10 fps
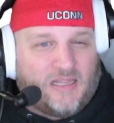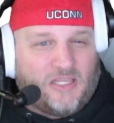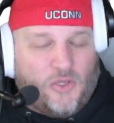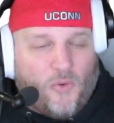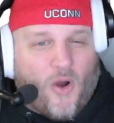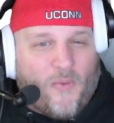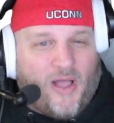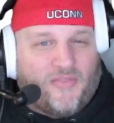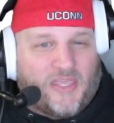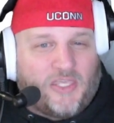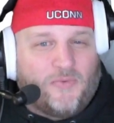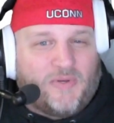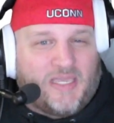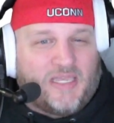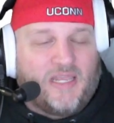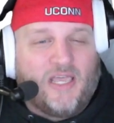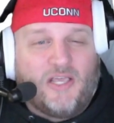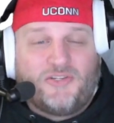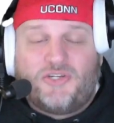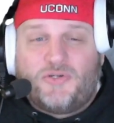URL that you need
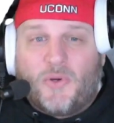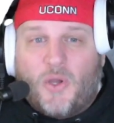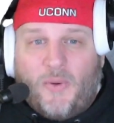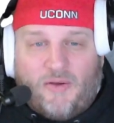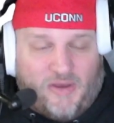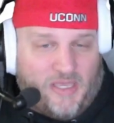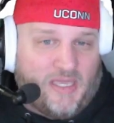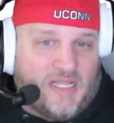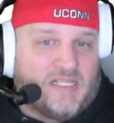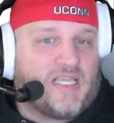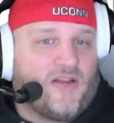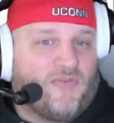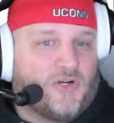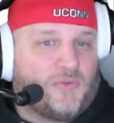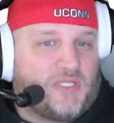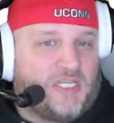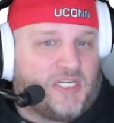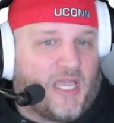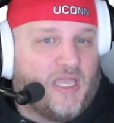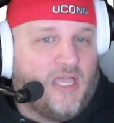to do a query inside of virtual
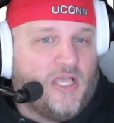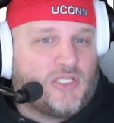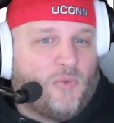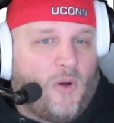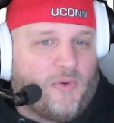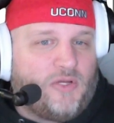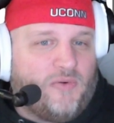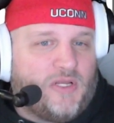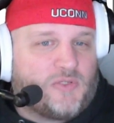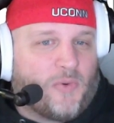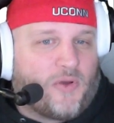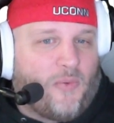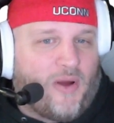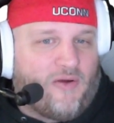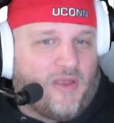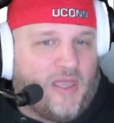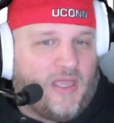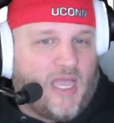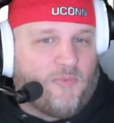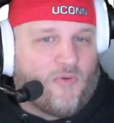DJ. So what we're doing is we're
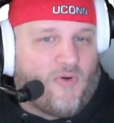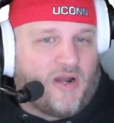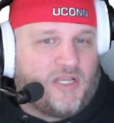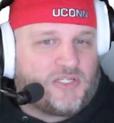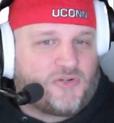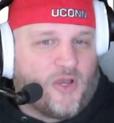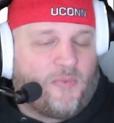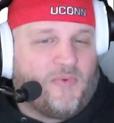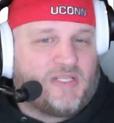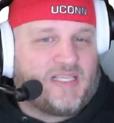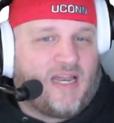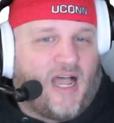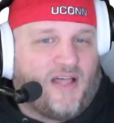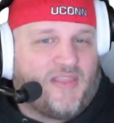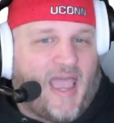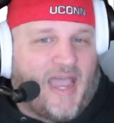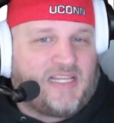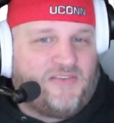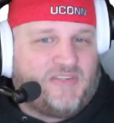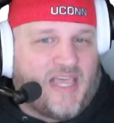querying and we're running a script and we said on the
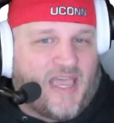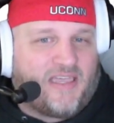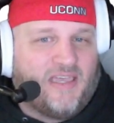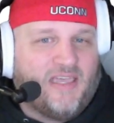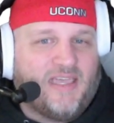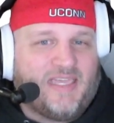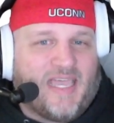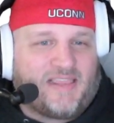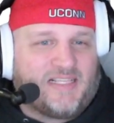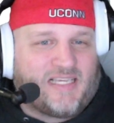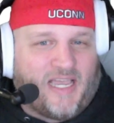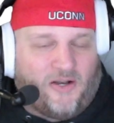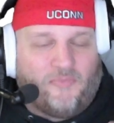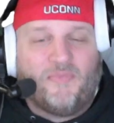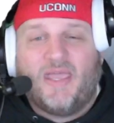active deck get the title.